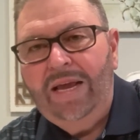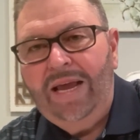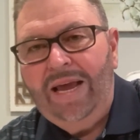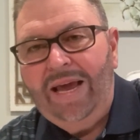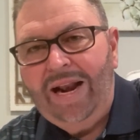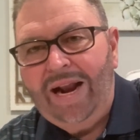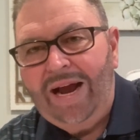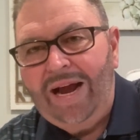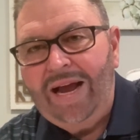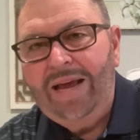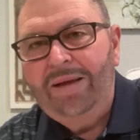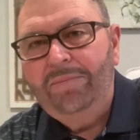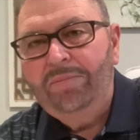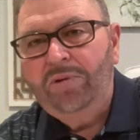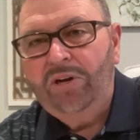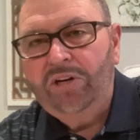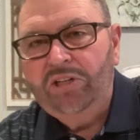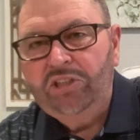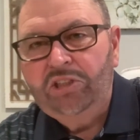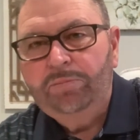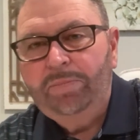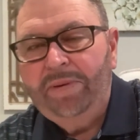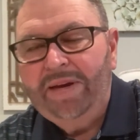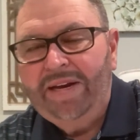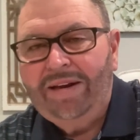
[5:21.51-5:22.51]
and I am going
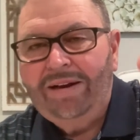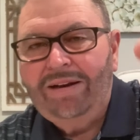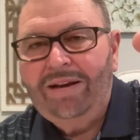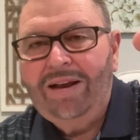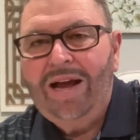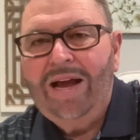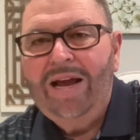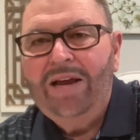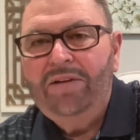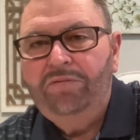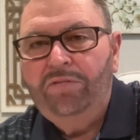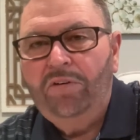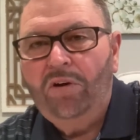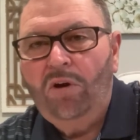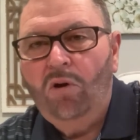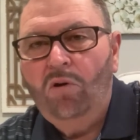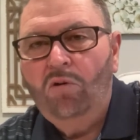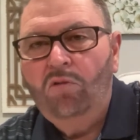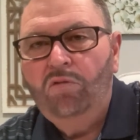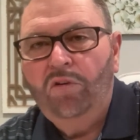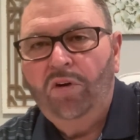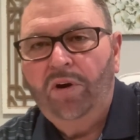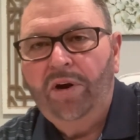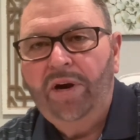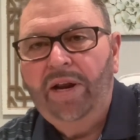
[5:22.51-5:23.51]
to speak life
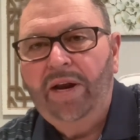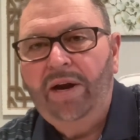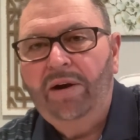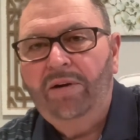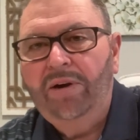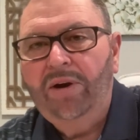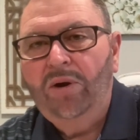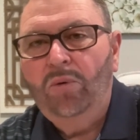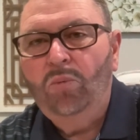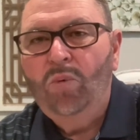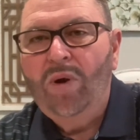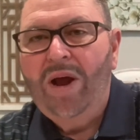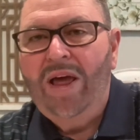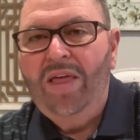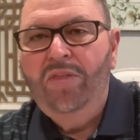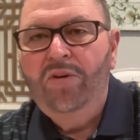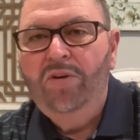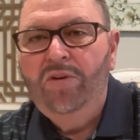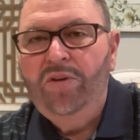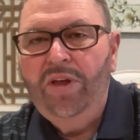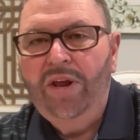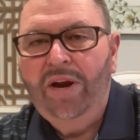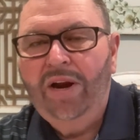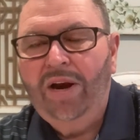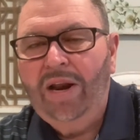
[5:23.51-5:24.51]
over an area
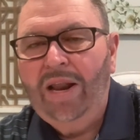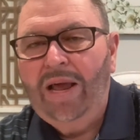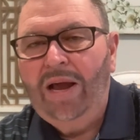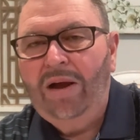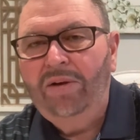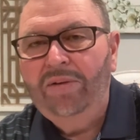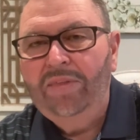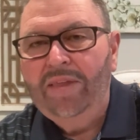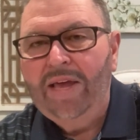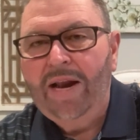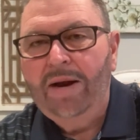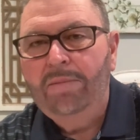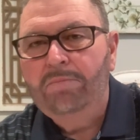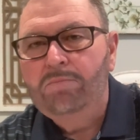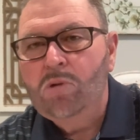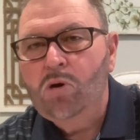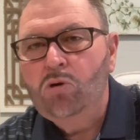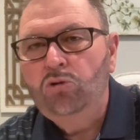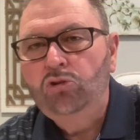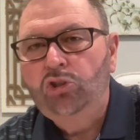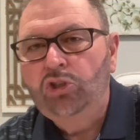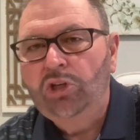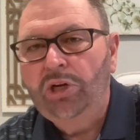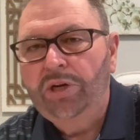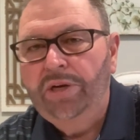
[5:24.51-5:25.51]
rather than allowing that
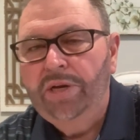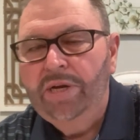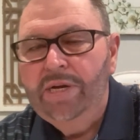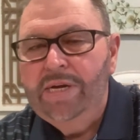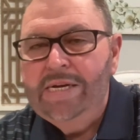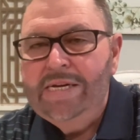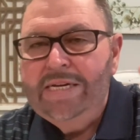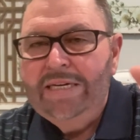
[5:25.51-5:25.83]
emotion